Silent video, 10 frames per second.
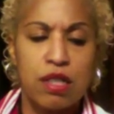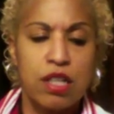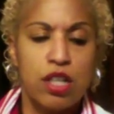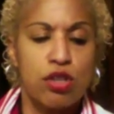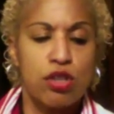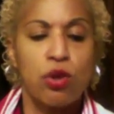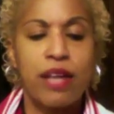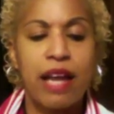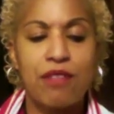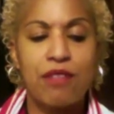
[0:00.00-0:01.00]
Shortly
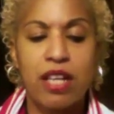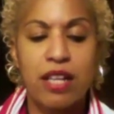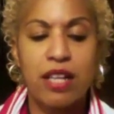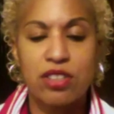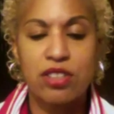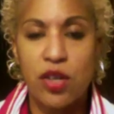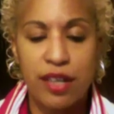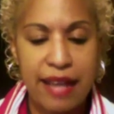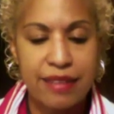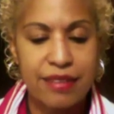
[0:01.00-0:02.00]
after he got started
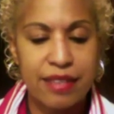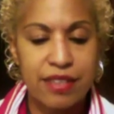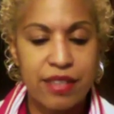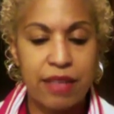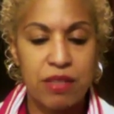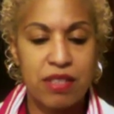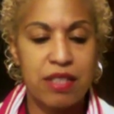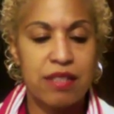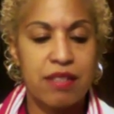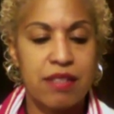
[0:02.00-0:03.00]
in Access and was
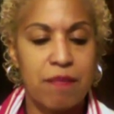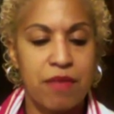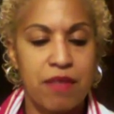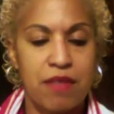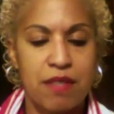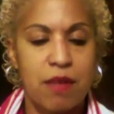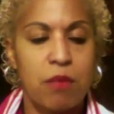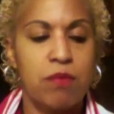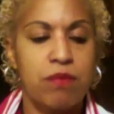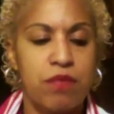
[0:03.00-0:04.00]
seeing
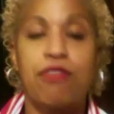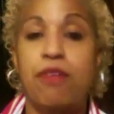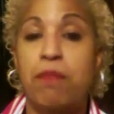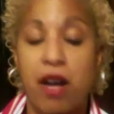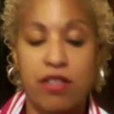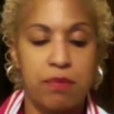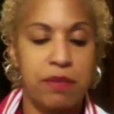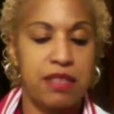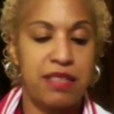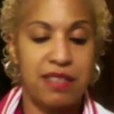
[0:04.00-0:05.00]
some different
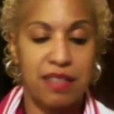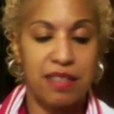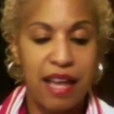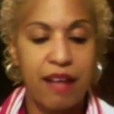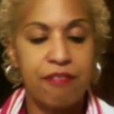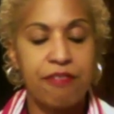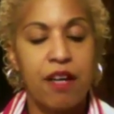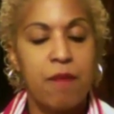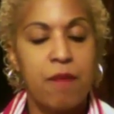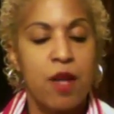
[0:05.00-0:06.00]
possibilities in life,
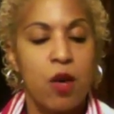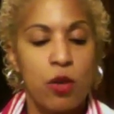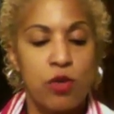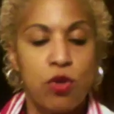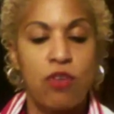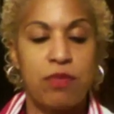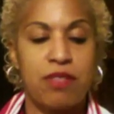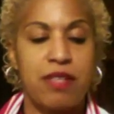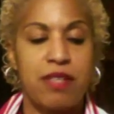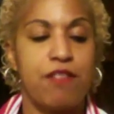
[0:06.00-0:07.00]
we drove up to
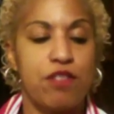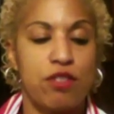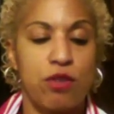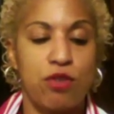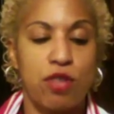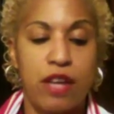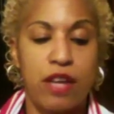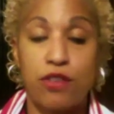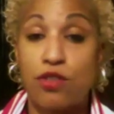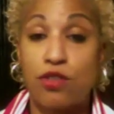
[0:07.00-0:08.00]
San Francisco
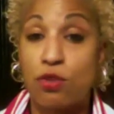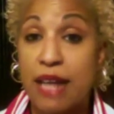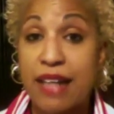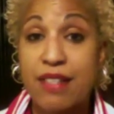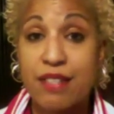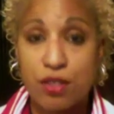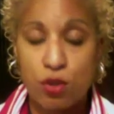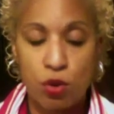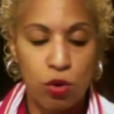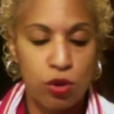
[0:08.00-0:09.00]
together to do an Access
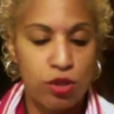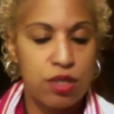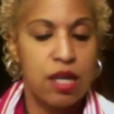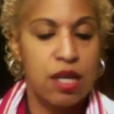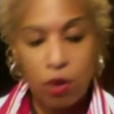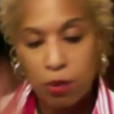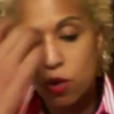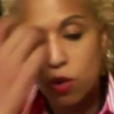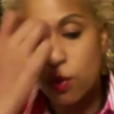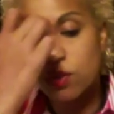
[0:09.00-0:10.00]
course. We were
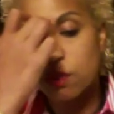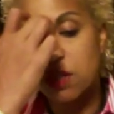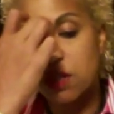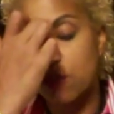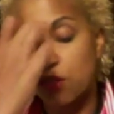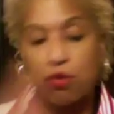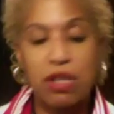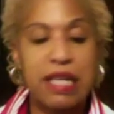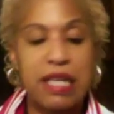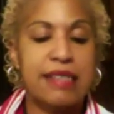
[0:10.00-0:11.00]
going to be there for 3
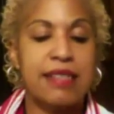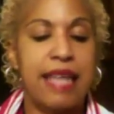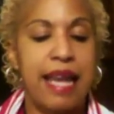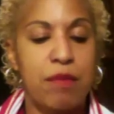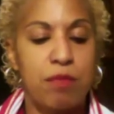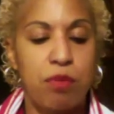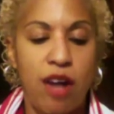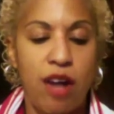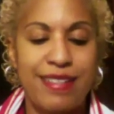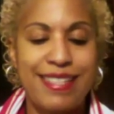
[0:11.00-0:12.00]
days, and Dane
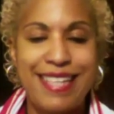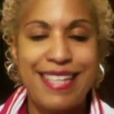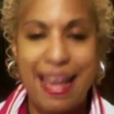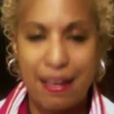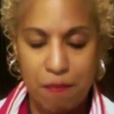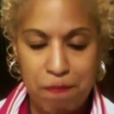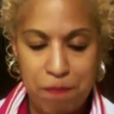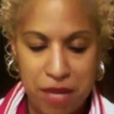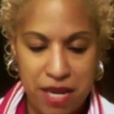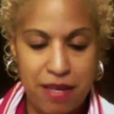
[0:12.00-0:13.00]
brought 10
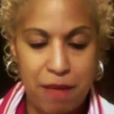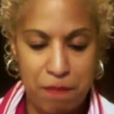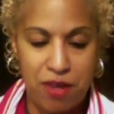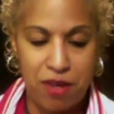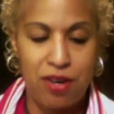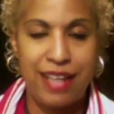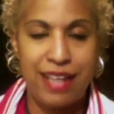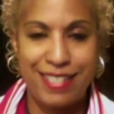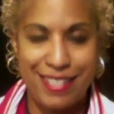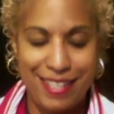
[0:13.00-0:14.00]
peanut butter
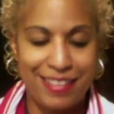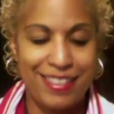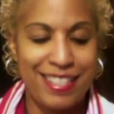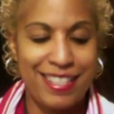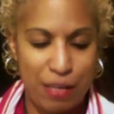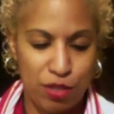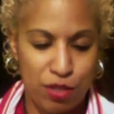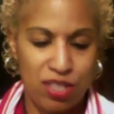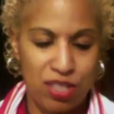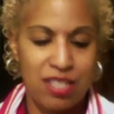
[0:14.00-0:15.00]
and jelly
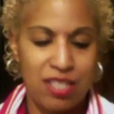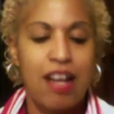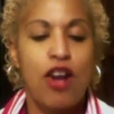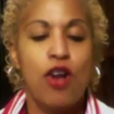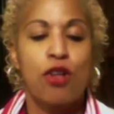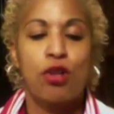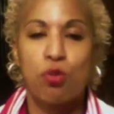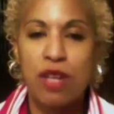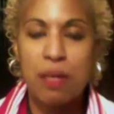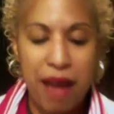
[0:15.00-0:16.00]
sandwiches,
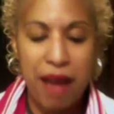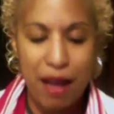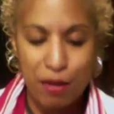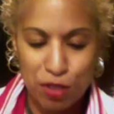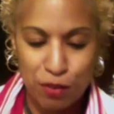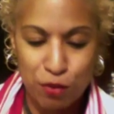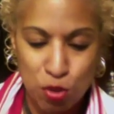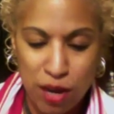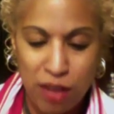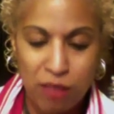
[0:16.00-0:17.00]
3 pounds of
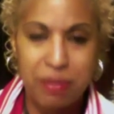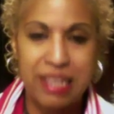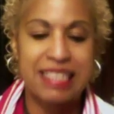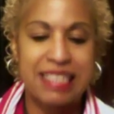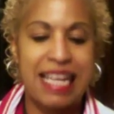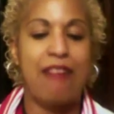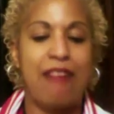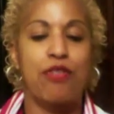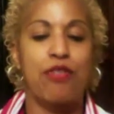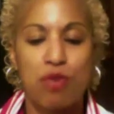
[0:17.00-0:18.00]
trail mix, and
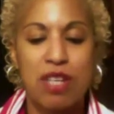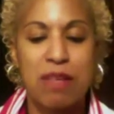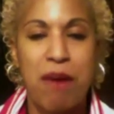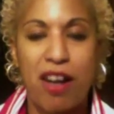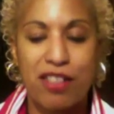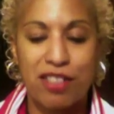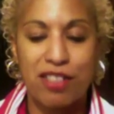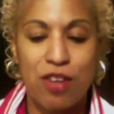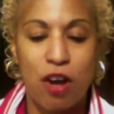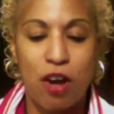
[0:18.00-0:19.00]
3
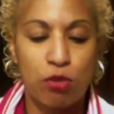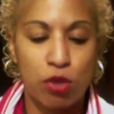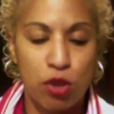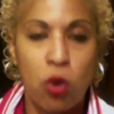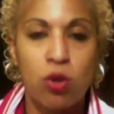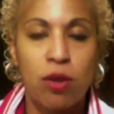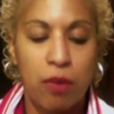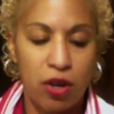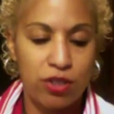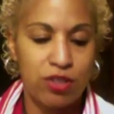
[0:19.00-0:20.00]
boxes of granola
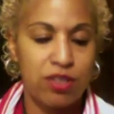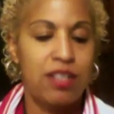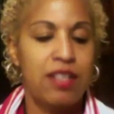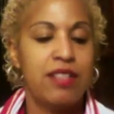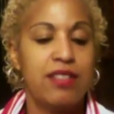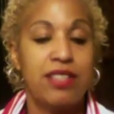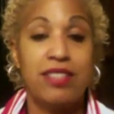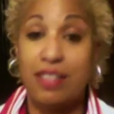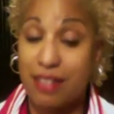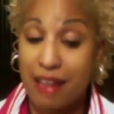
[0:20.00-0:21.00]
bars. Since he
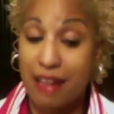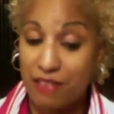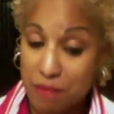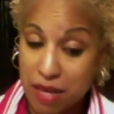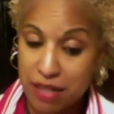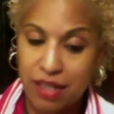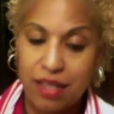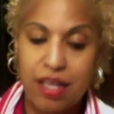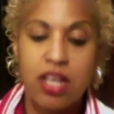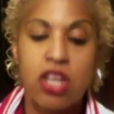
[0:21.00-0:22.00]
didn't have any money,
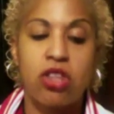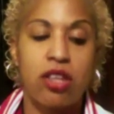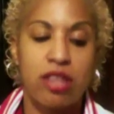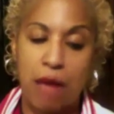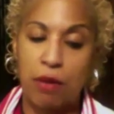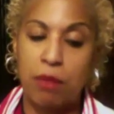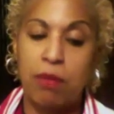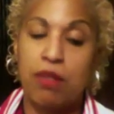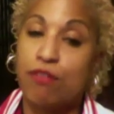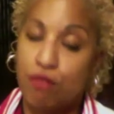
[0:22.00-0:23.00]
he thought that would be
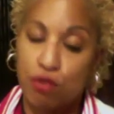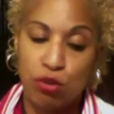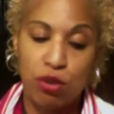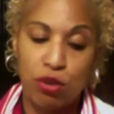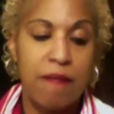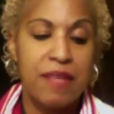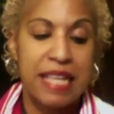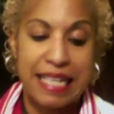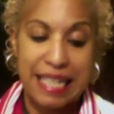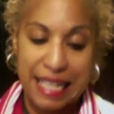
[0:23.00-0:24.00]
the food
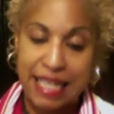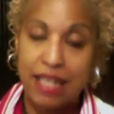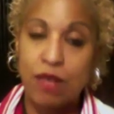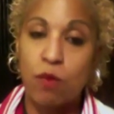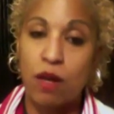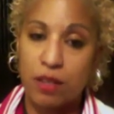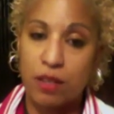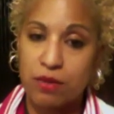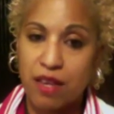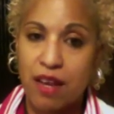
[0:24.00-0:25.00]
he'd eat while he
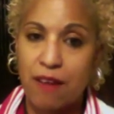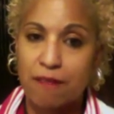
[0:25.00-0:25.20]
was there.